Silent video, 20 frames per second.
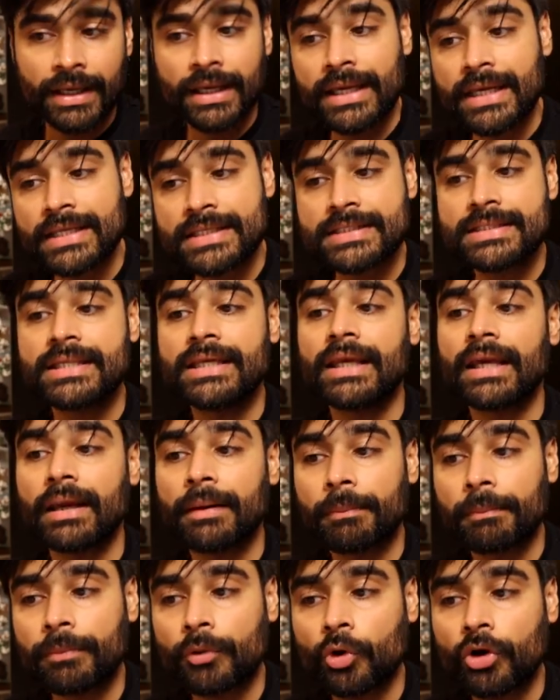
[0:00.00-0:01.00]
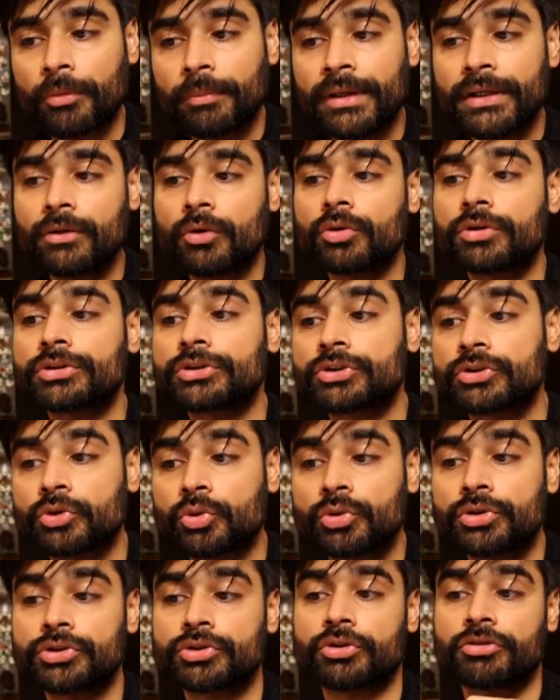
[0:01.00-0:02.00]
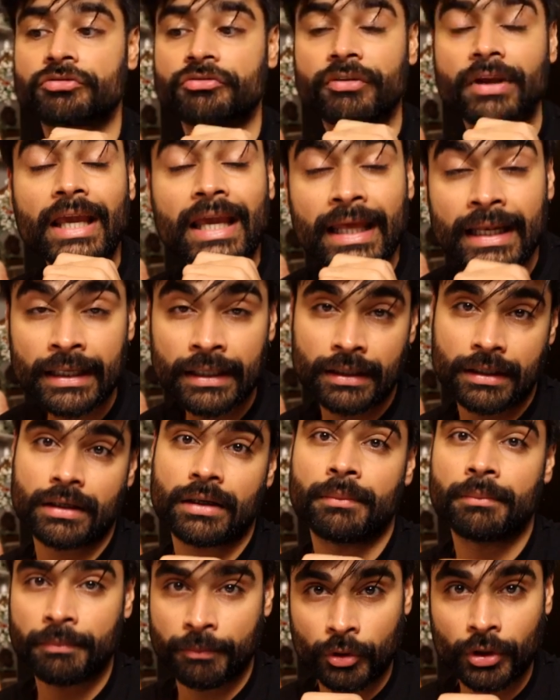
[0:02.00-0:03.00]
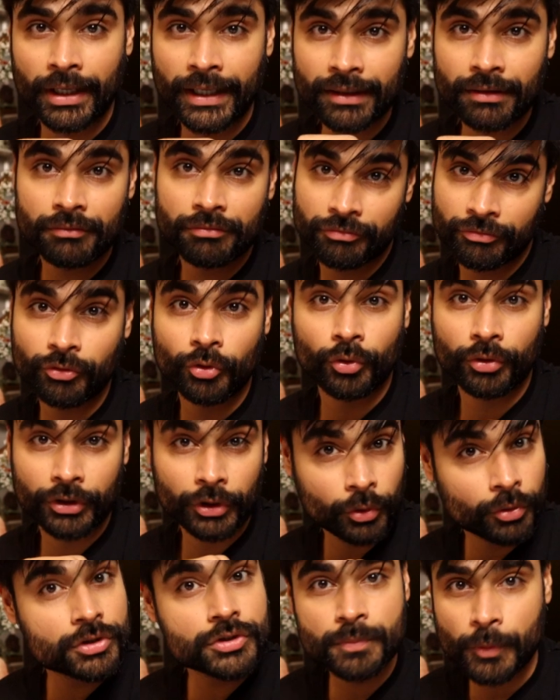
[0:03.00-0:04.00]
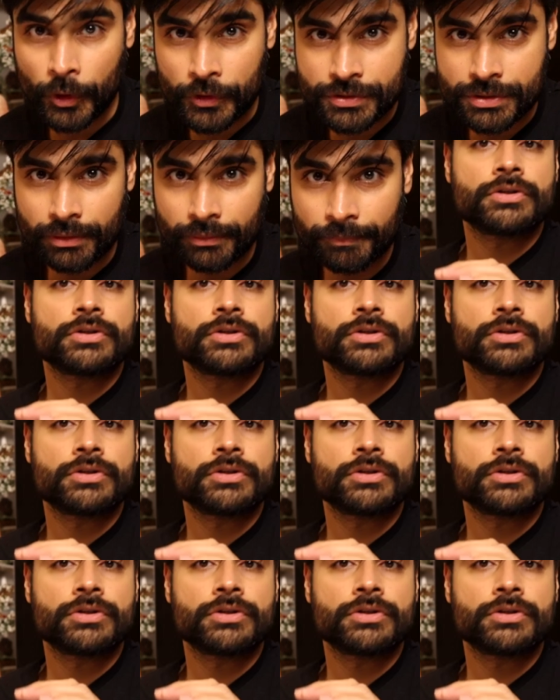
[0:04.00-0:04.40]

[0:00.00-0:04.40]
is the employment or source of income bullet for your sponsor.